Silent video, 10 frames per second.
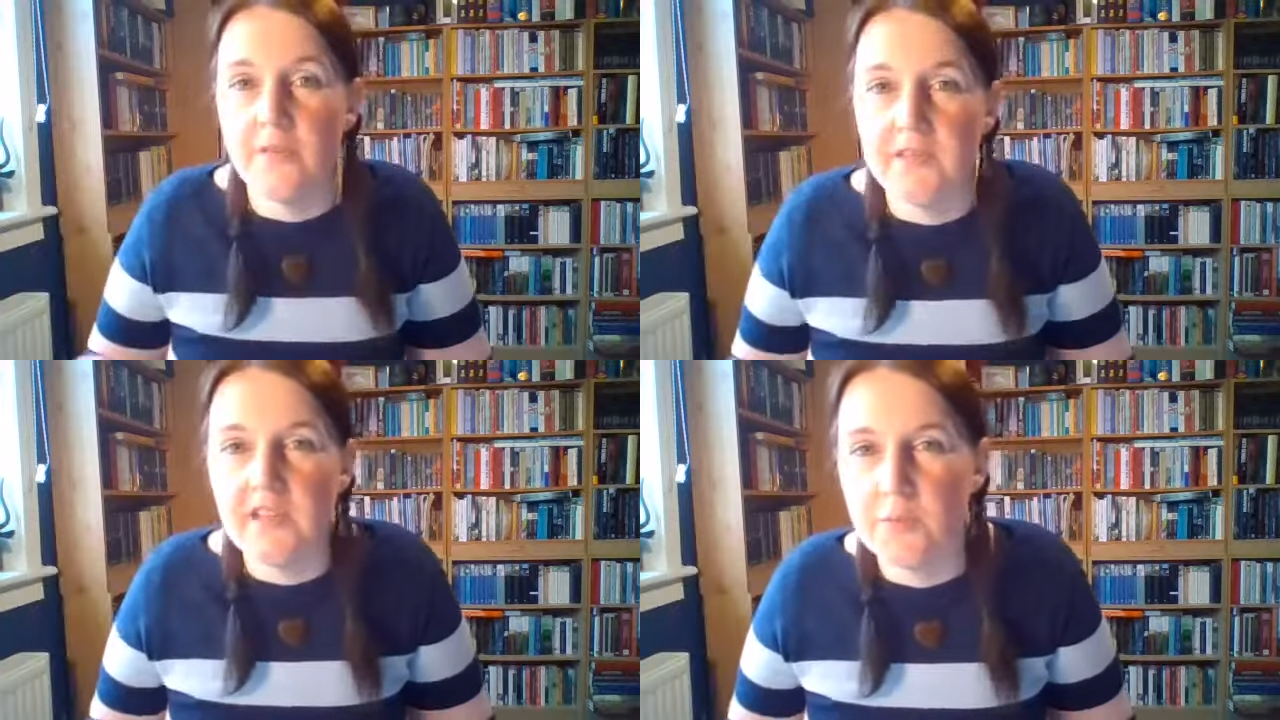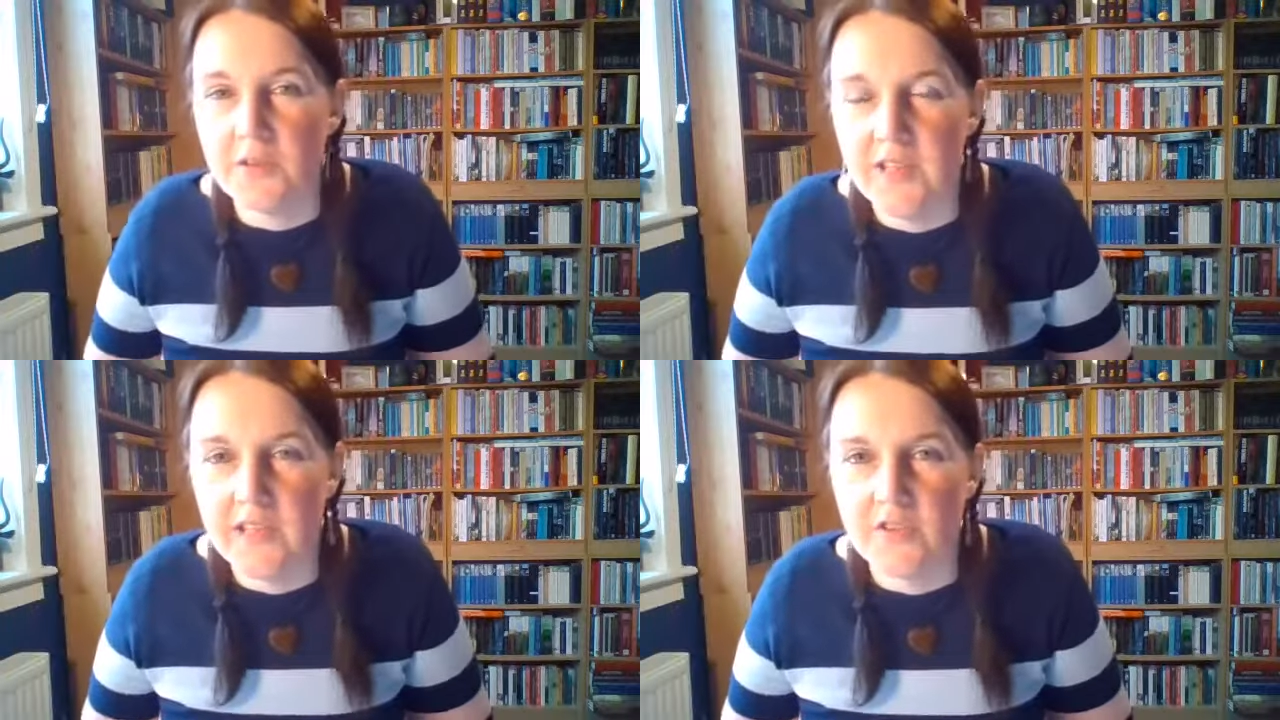of data
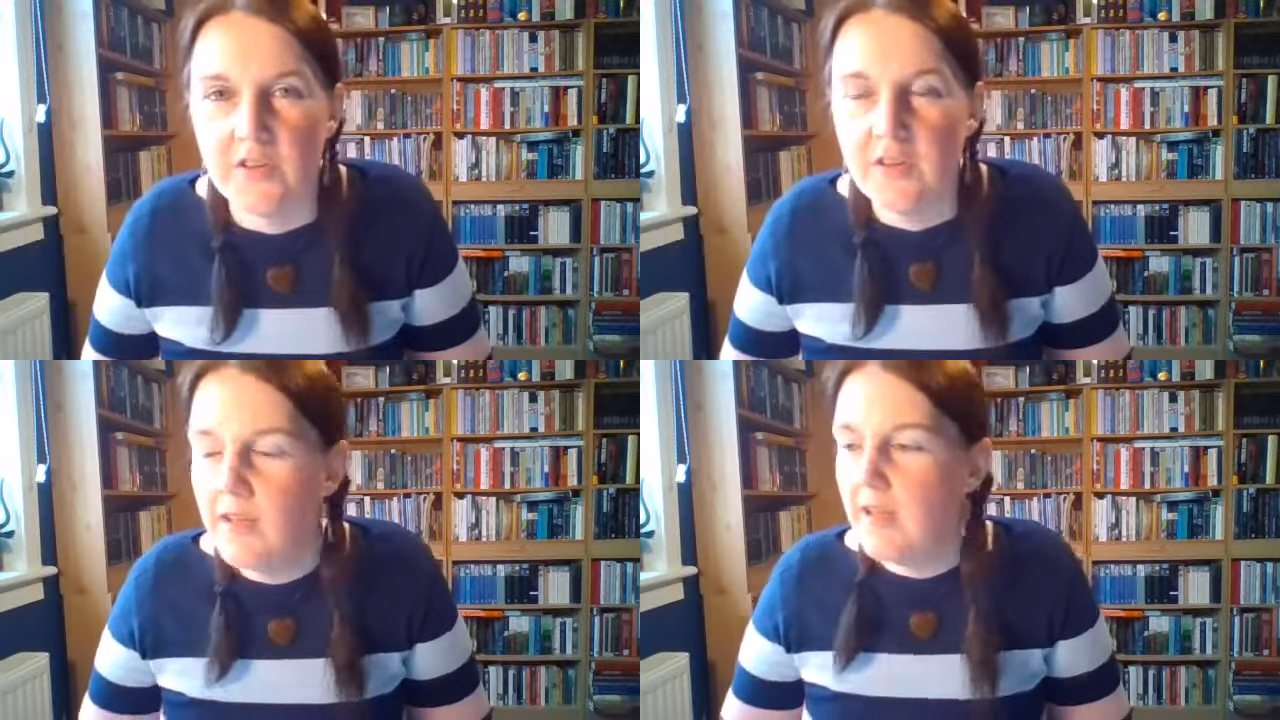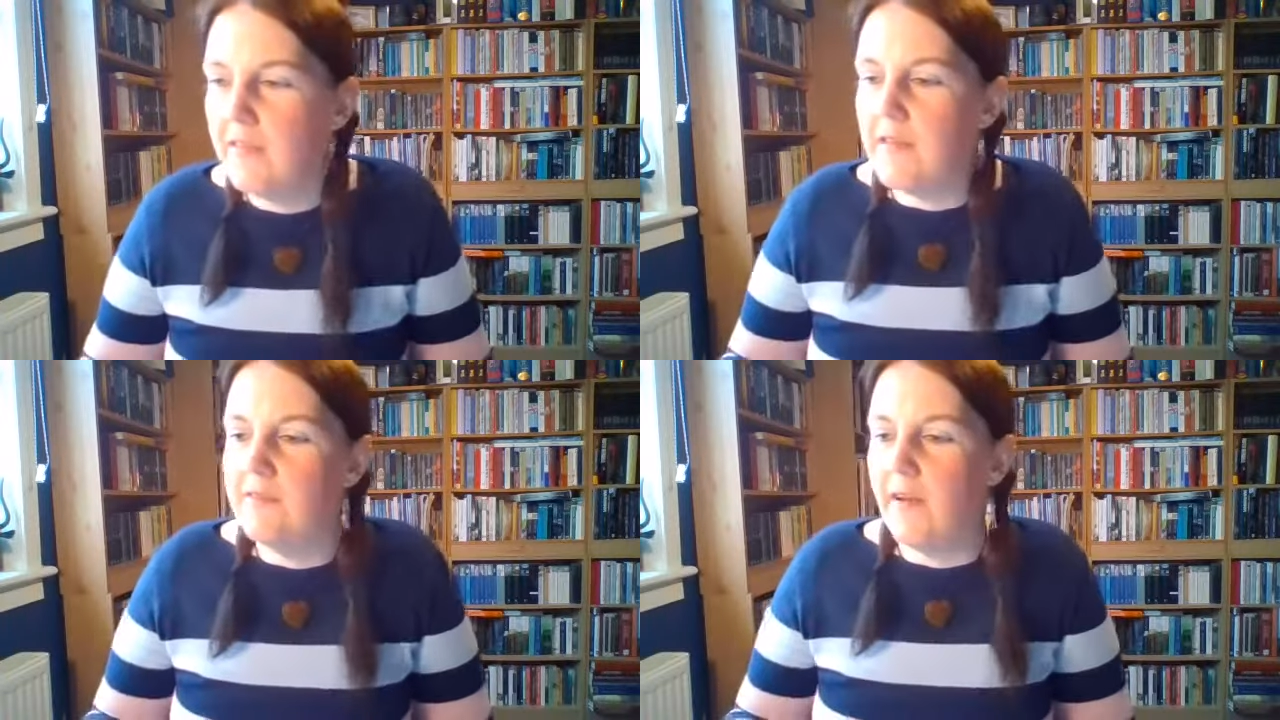protection.
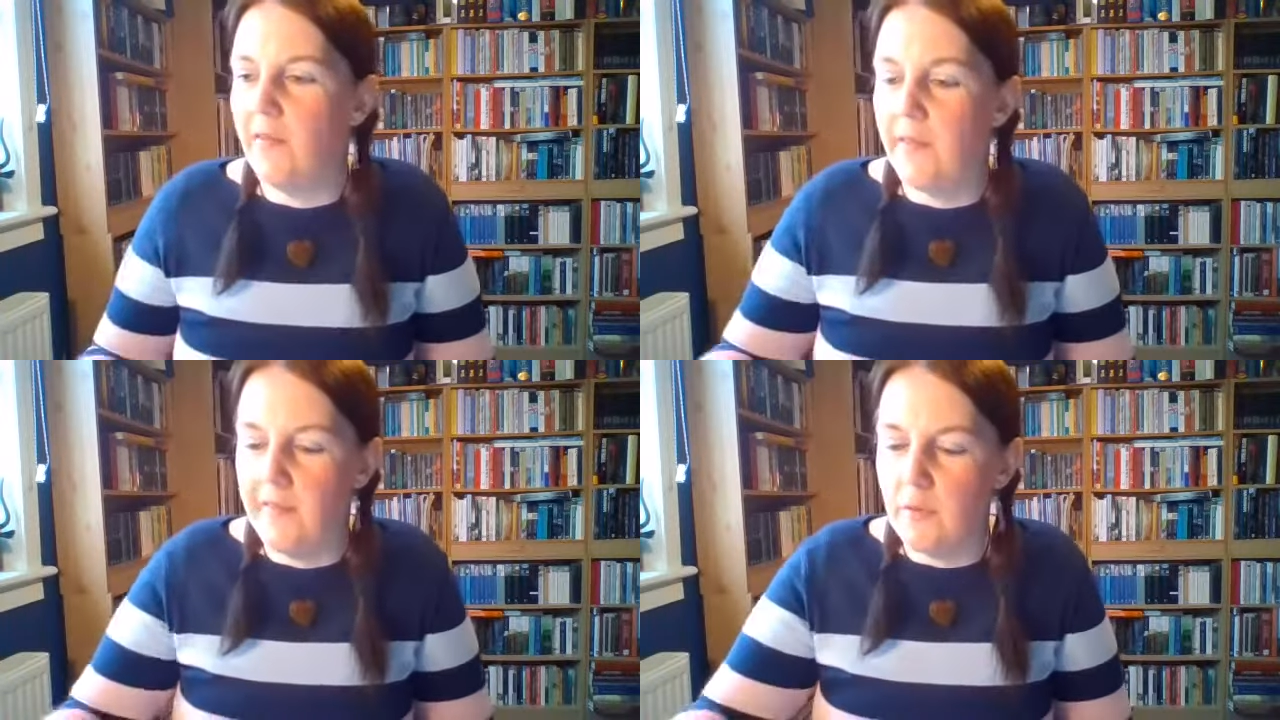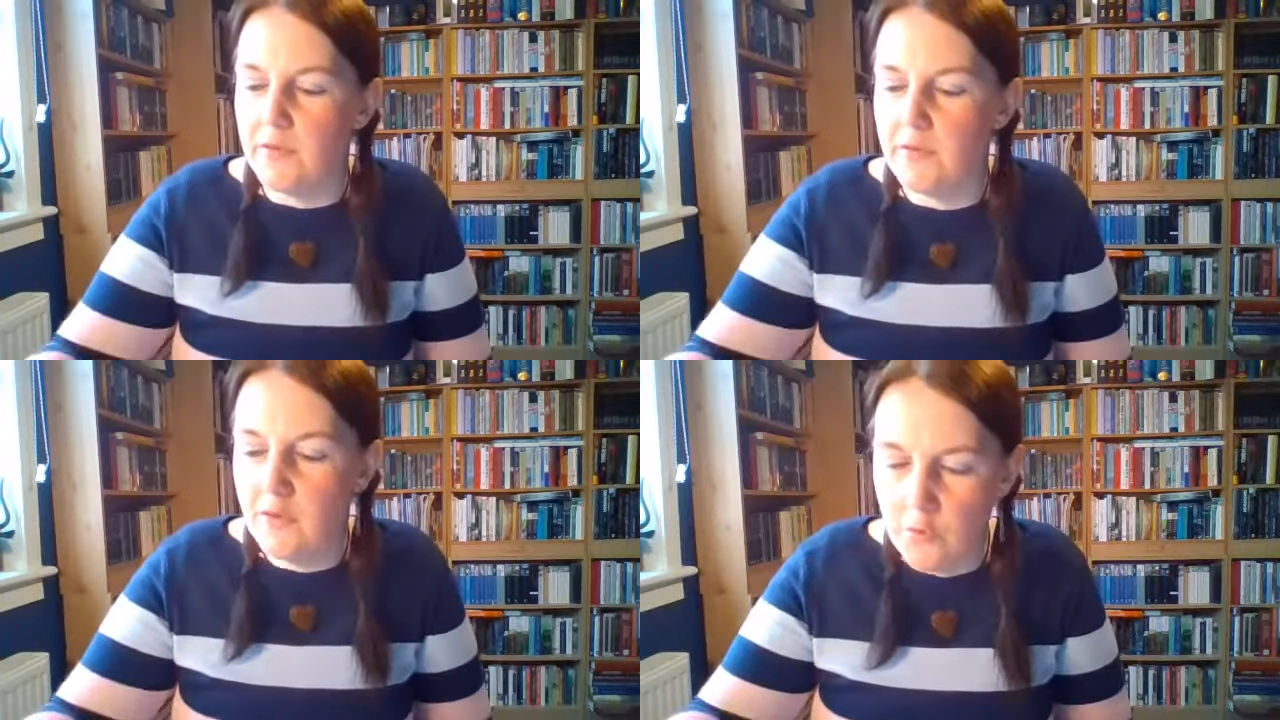They felt that that
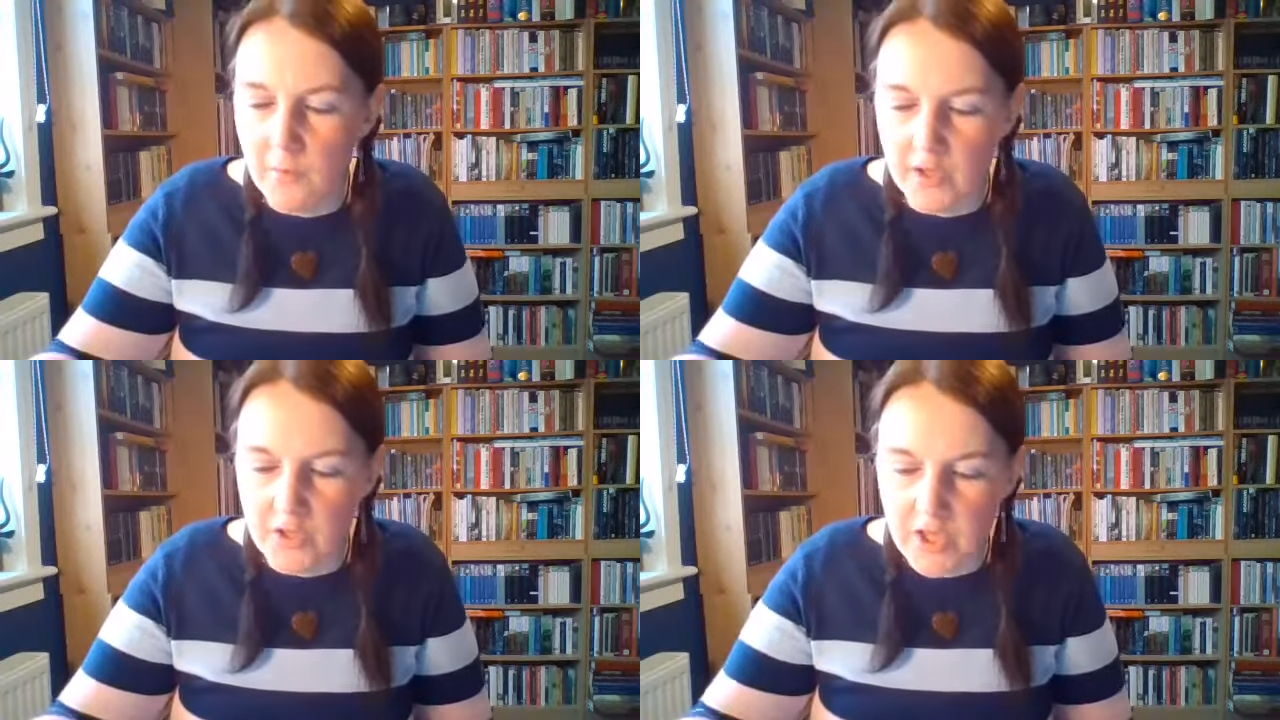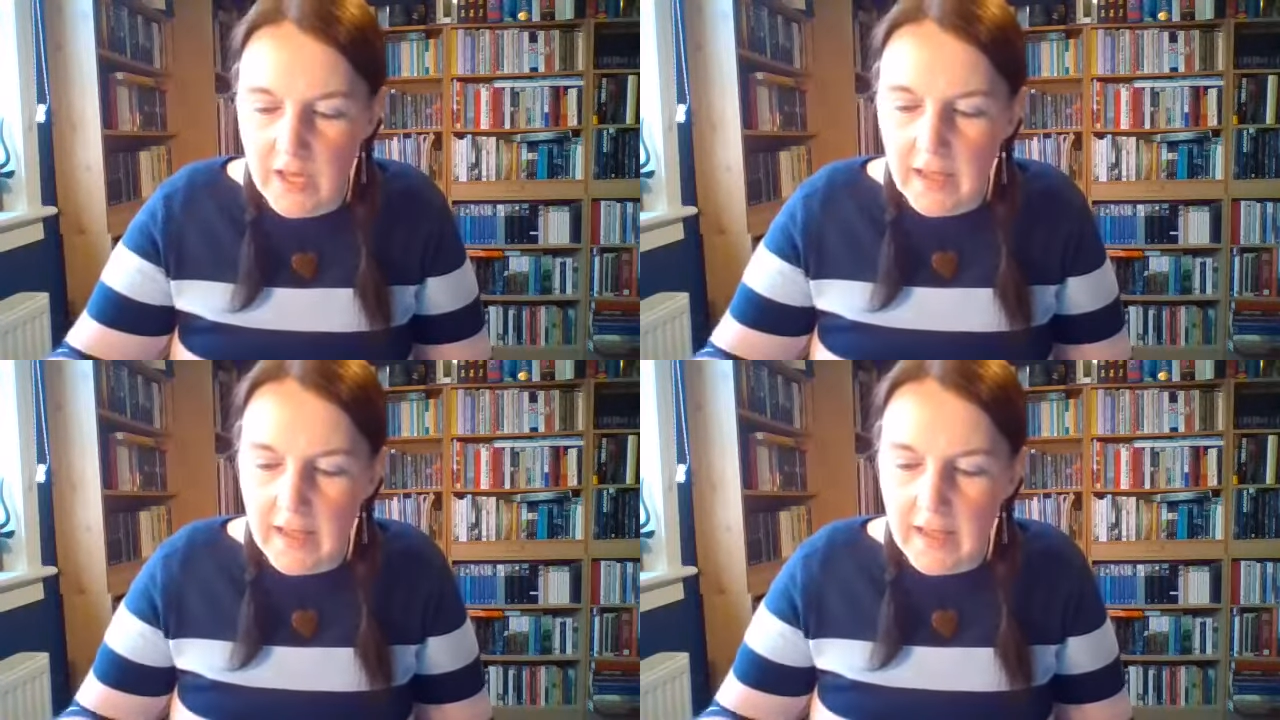was too much